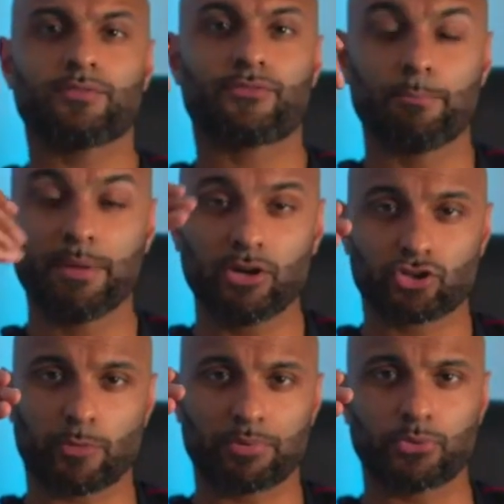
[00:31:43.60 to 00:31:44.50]
from being on
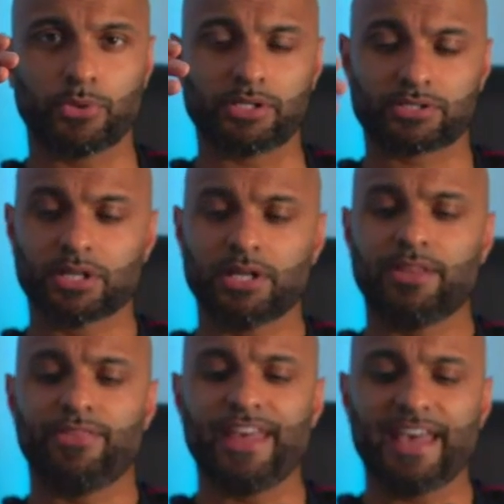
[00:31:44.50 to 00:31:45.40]
top of the world,
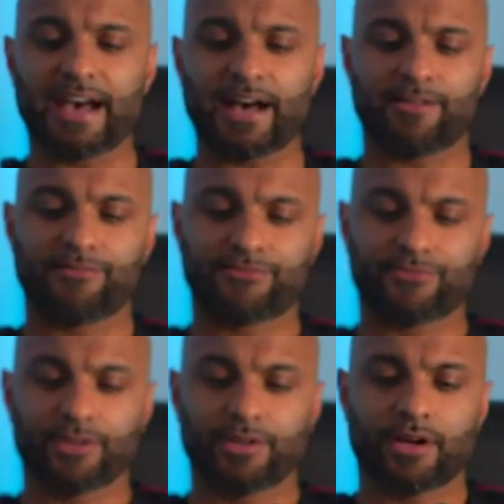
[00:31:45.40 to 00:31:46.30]
they have
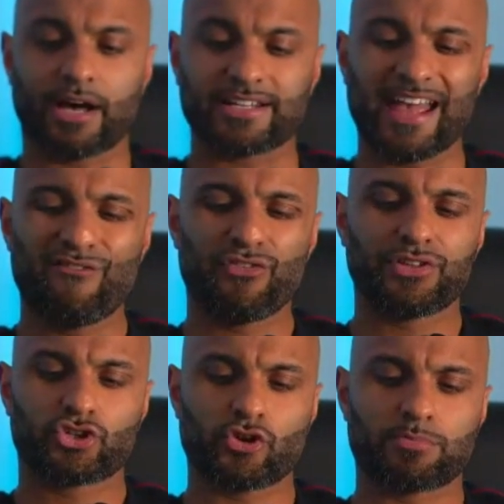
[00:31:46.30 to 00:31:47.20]
had
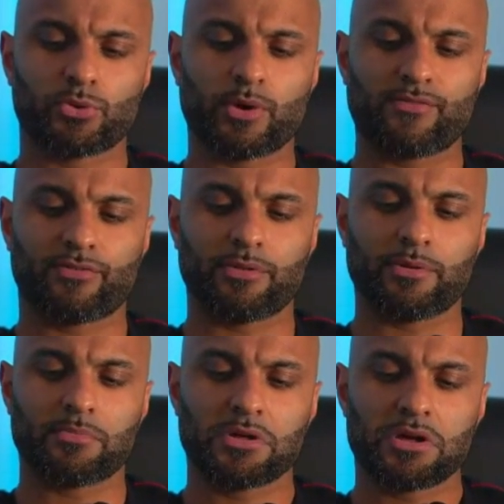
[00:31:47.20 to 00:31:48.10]
everything stripped away from
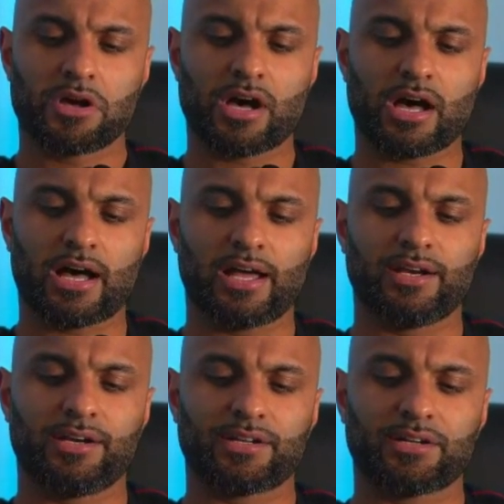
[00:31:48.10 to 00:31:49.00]
them,
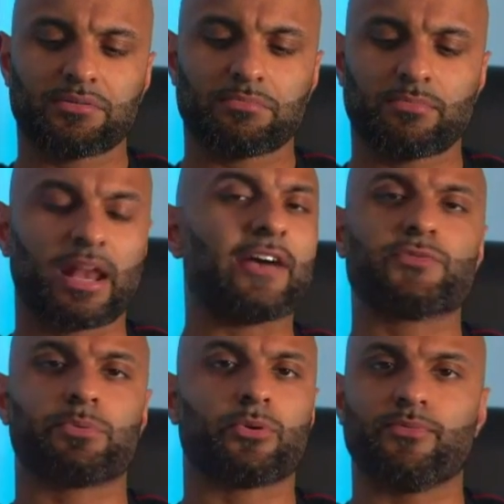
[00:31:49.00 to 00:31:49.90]
and life's
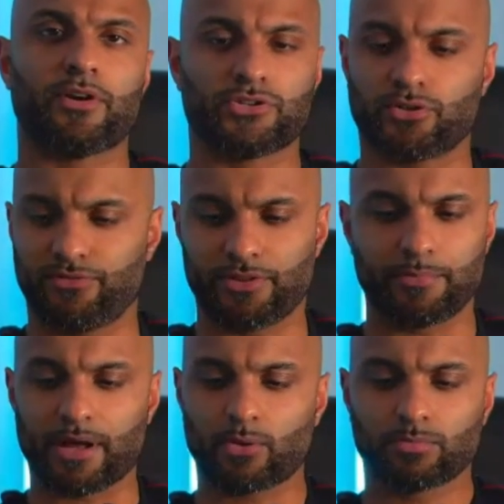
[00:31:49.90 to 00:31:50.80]
become very tough for them
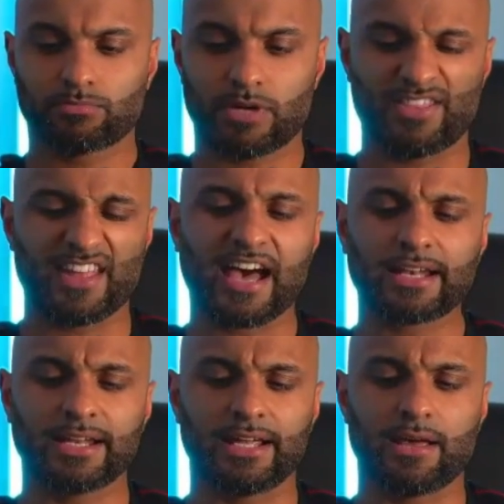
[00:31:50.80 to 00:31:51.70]
now. And they're
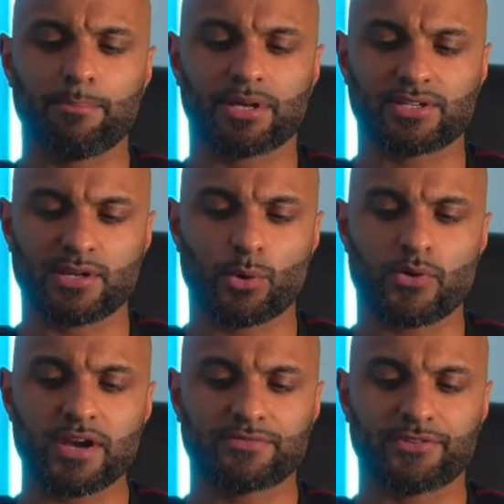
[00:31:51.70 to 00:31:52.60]
handling it because they were
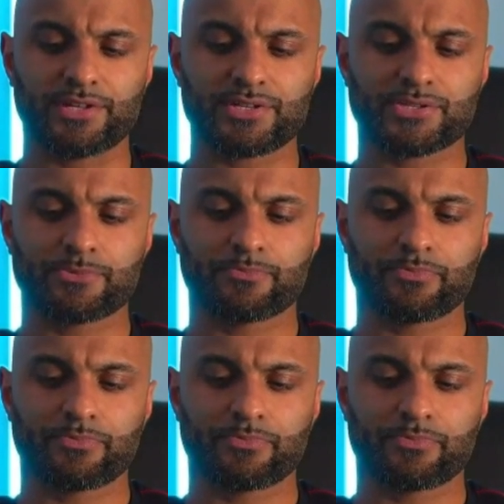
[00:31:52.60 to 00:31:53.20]
ready for this.